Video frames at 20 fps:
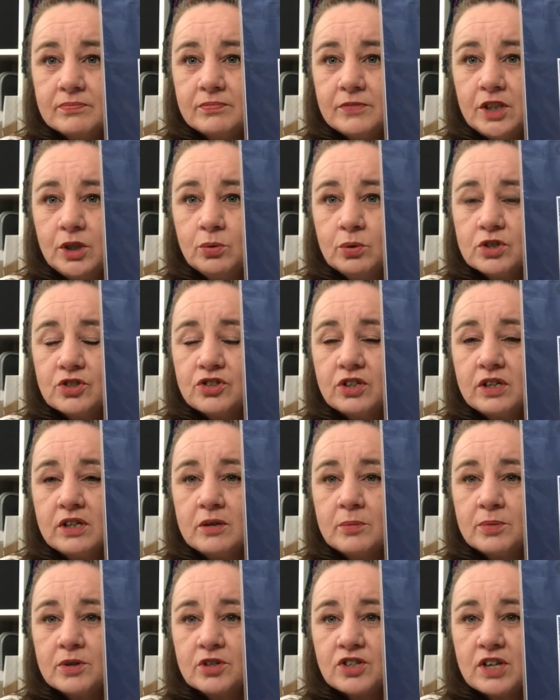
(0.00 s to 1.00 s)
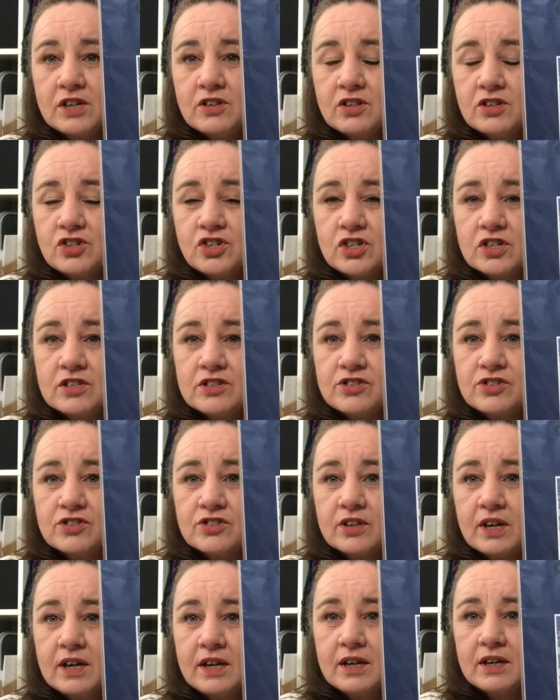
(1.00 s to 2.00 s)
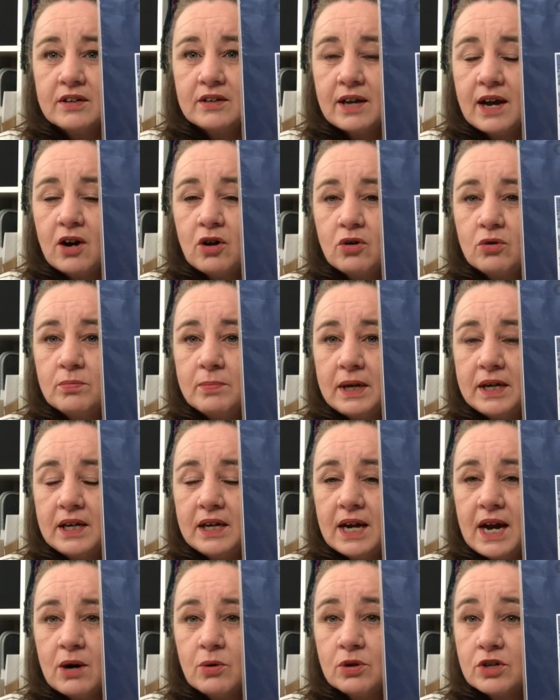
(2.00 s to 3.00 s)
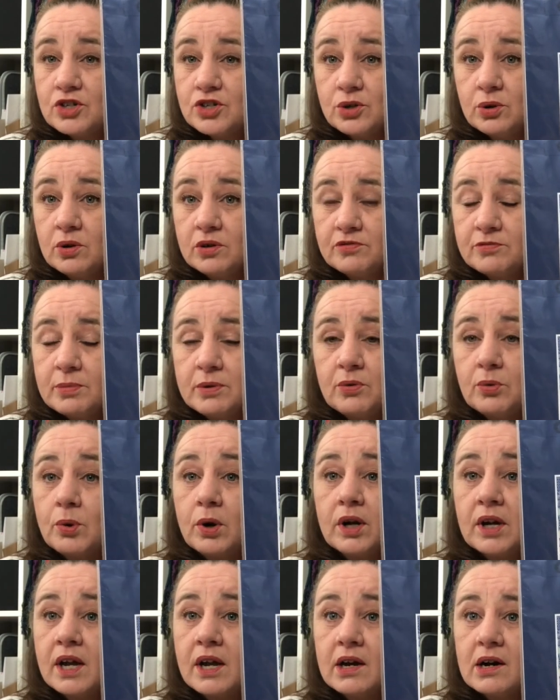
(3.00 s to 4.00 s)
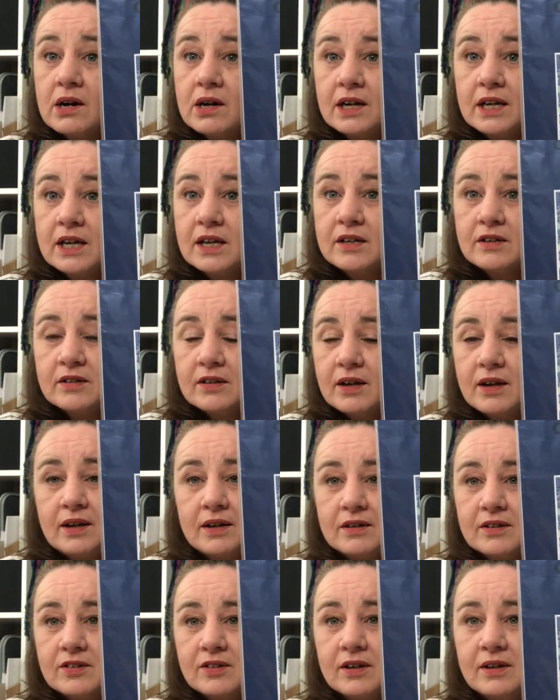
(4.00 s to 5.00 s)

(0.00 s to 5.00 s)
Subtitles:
you will see the percentages and how many hours you have been working on it, and